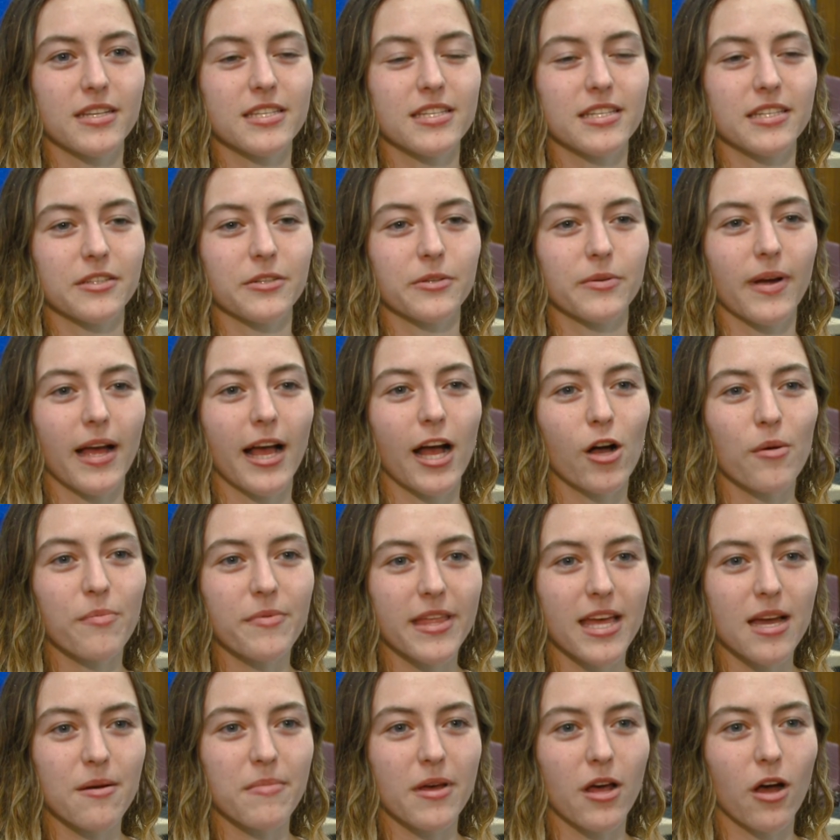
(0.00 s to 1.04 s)
to help
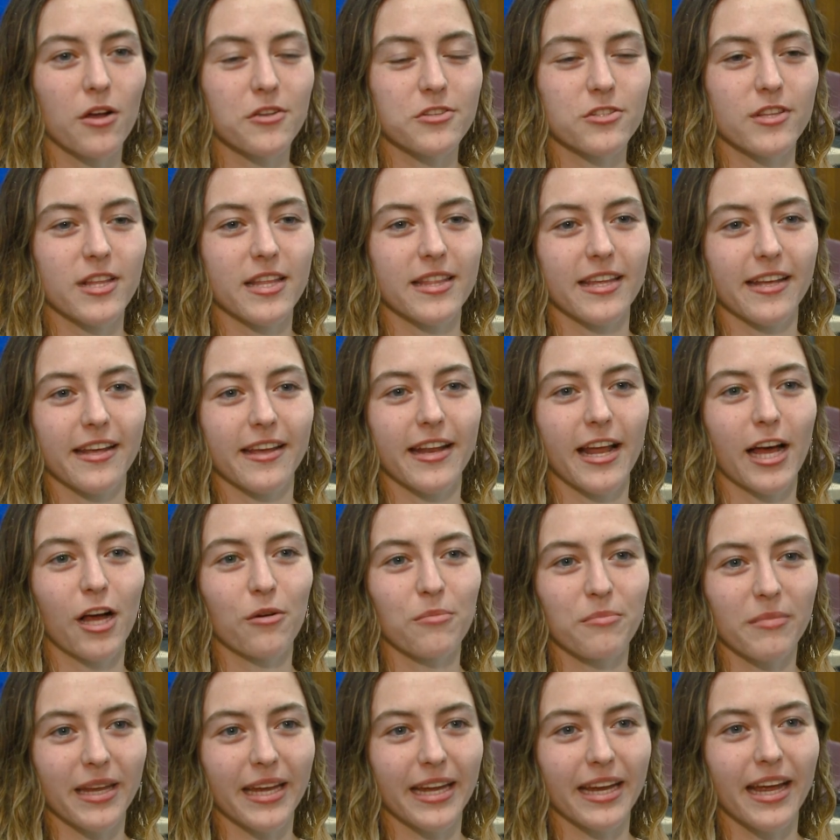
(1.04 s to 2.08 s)
them, but also that they could
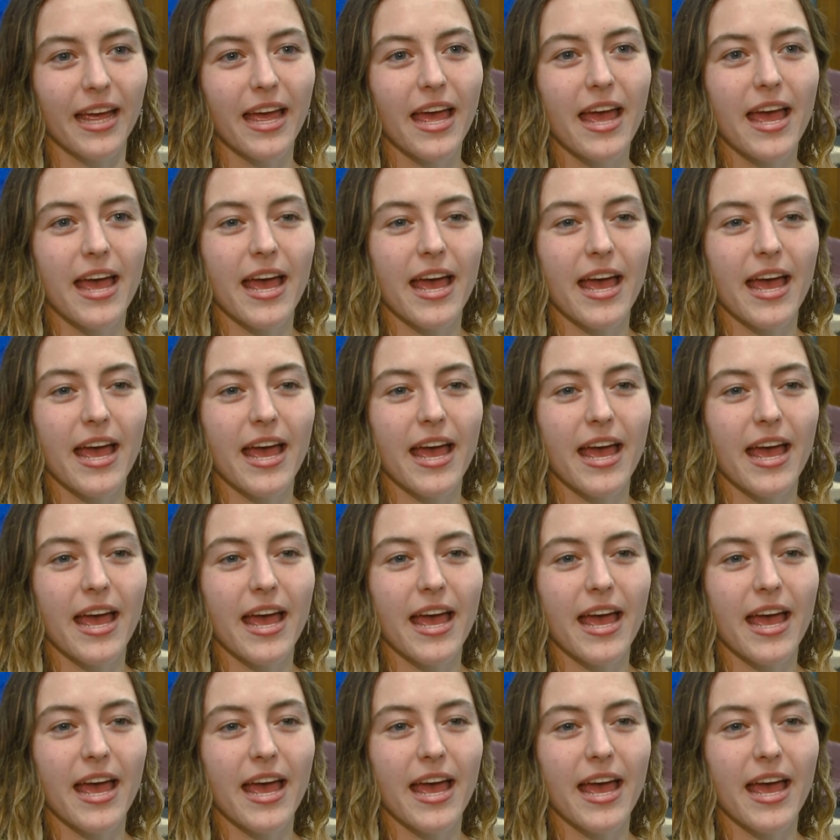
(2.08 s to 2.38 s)
help me,